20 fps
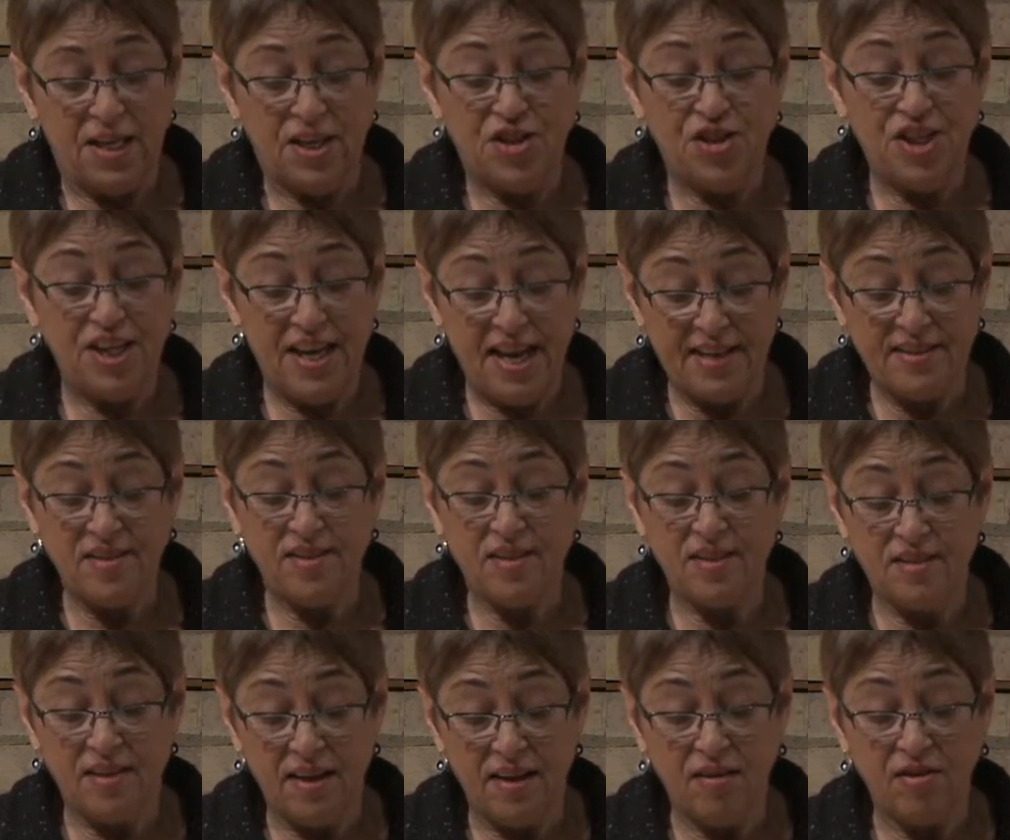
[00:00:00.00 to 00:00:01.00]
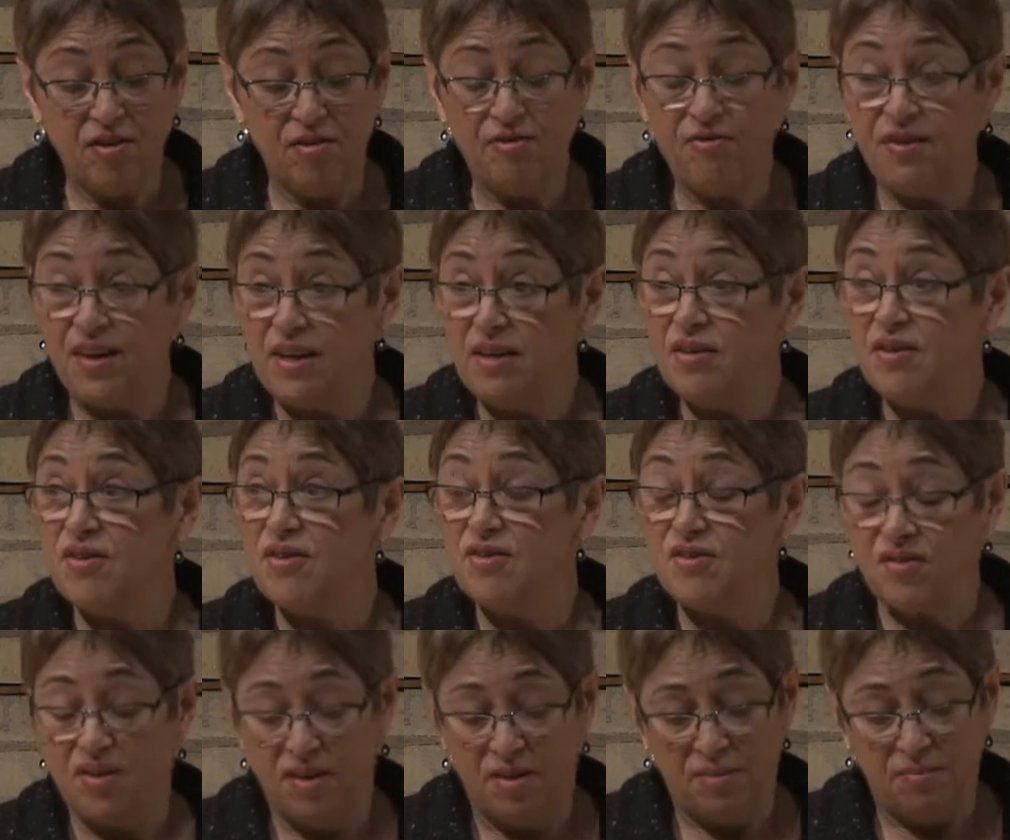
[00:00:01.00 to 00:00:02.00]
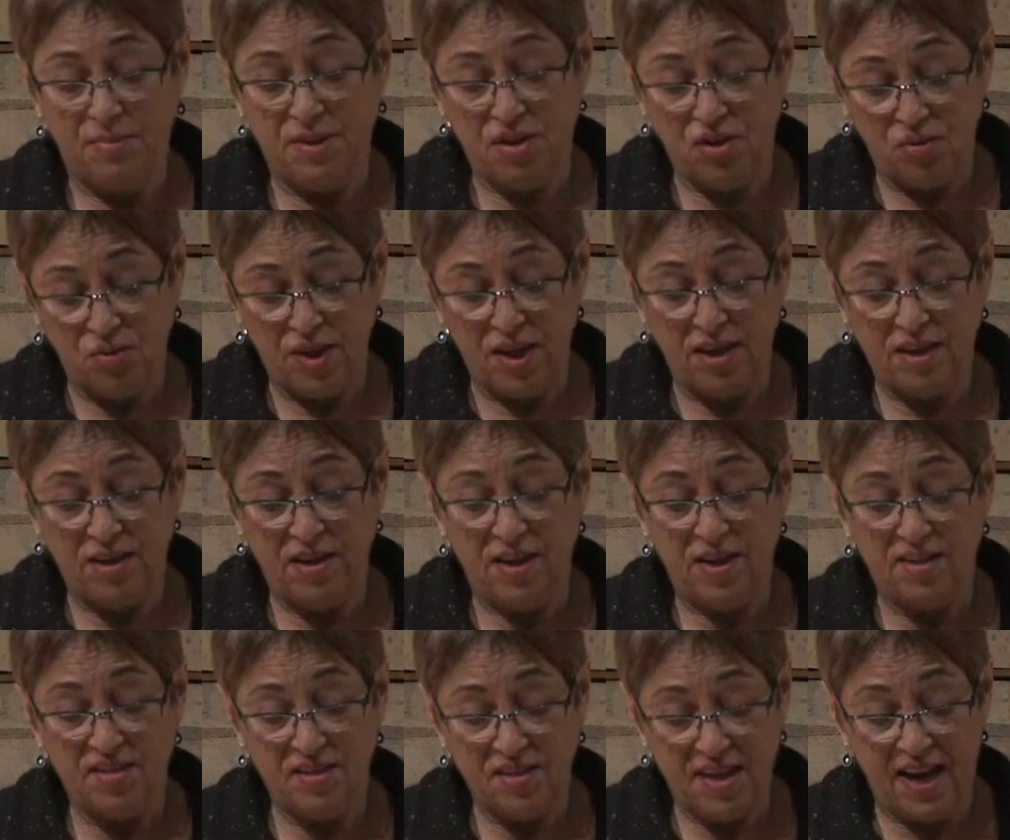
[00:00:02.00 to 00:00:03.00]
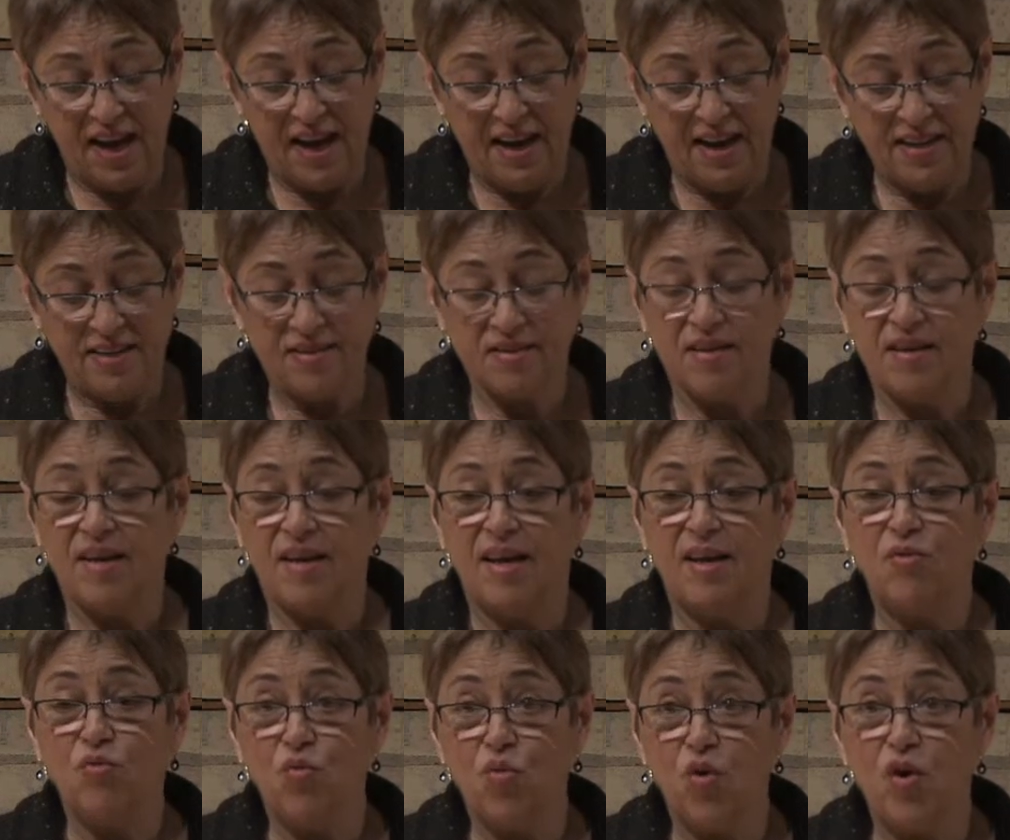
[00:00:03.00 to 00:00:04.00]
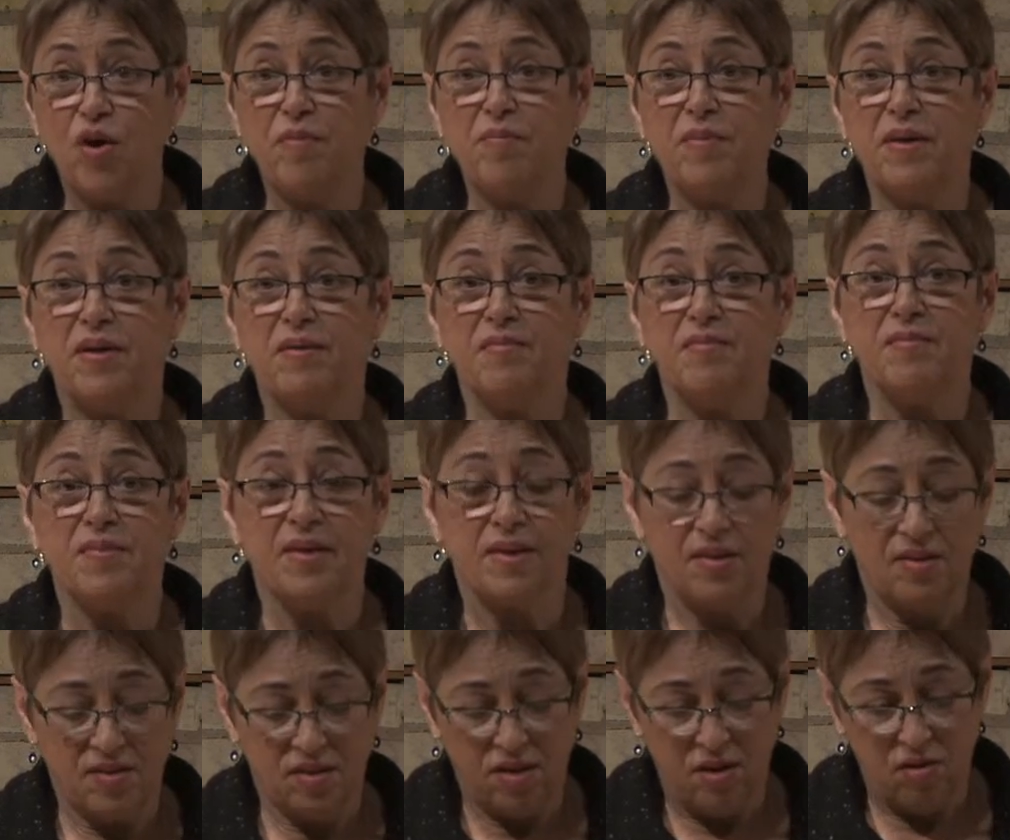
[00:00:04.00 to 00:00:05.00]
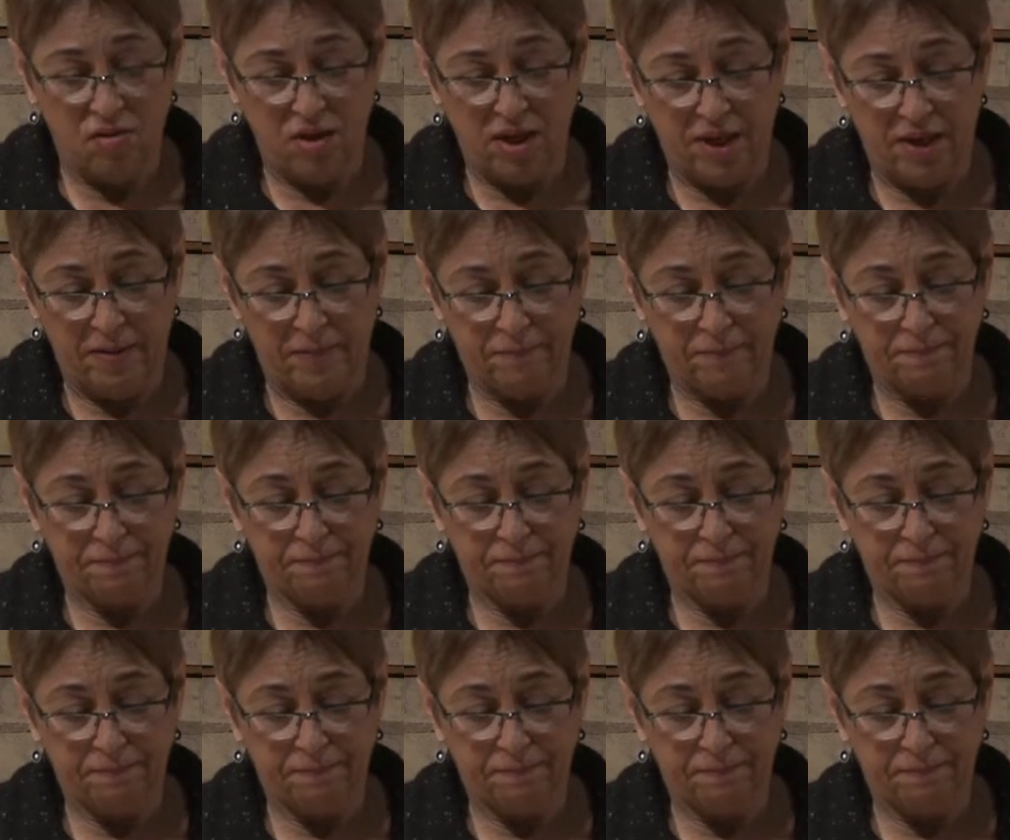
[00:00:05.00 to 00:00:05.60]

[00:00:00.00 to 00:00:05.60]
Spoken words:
She has to tuck her fingers between his thighs and warm him slowly.